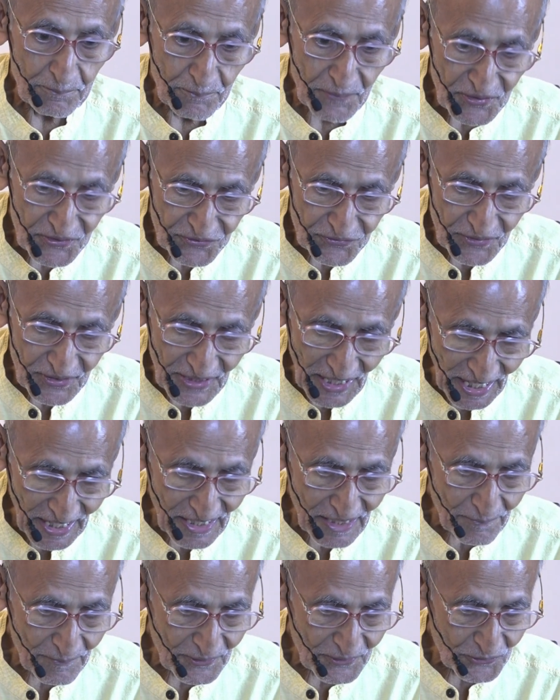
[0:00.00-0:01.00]
and miss the
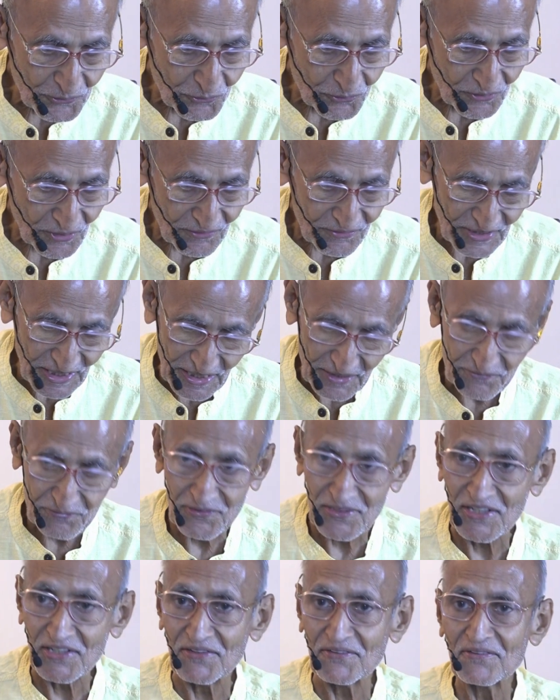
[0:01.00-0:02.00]
dynamic truth of the
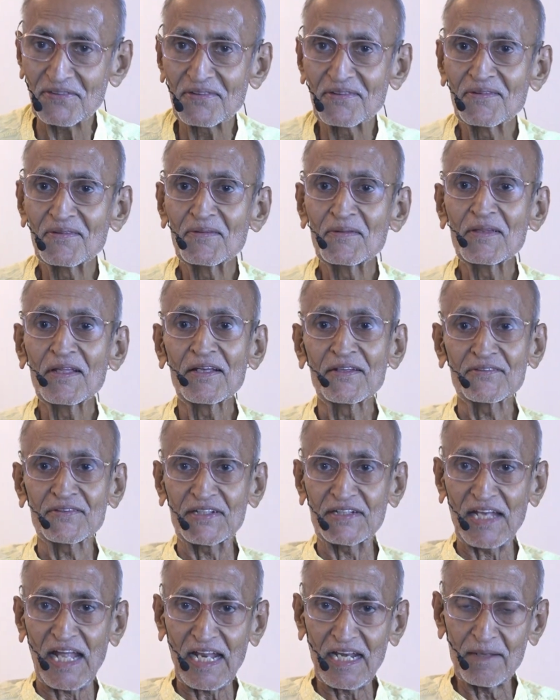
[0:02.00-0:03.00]
infinite.
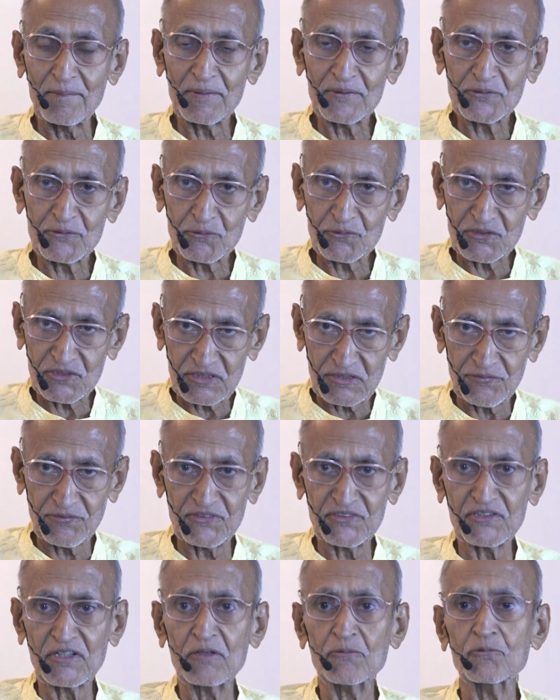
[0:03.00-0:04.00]
The dynamic truth
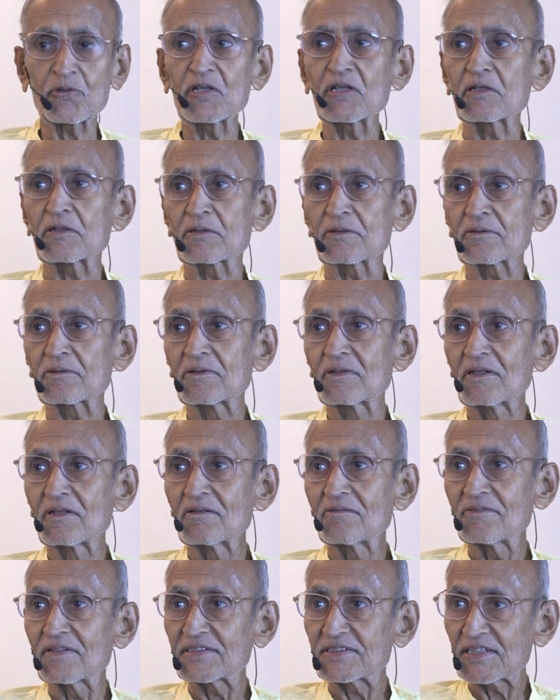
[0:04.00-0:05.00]
is the physical world
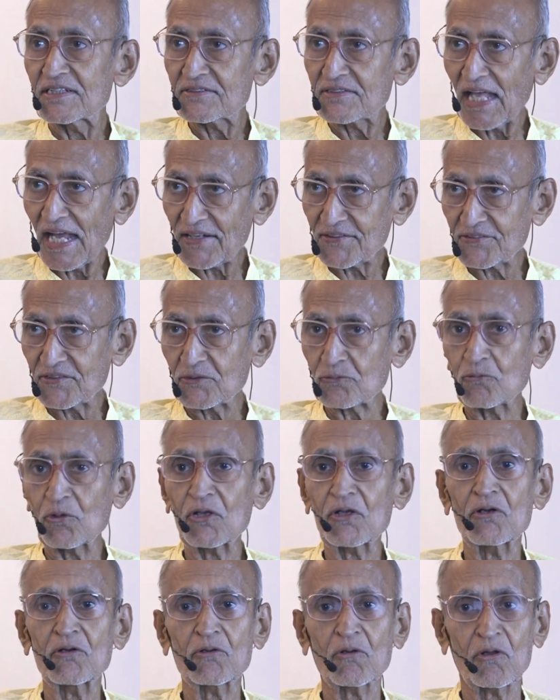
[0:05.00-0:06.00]
where there is
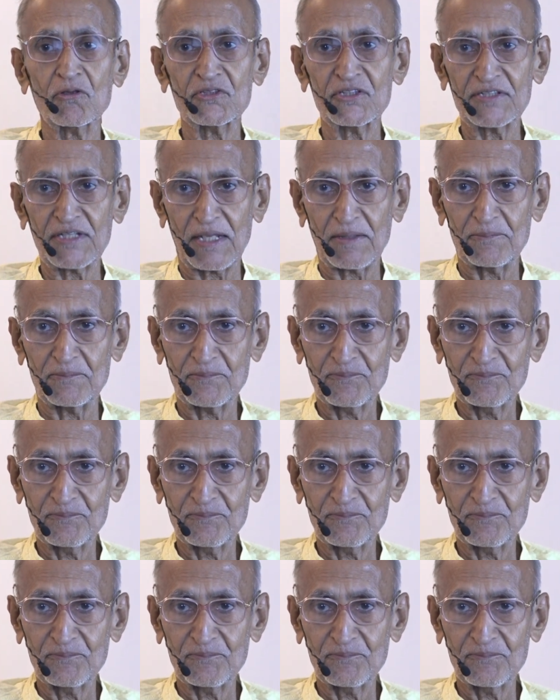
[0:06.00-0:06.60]
action going on all the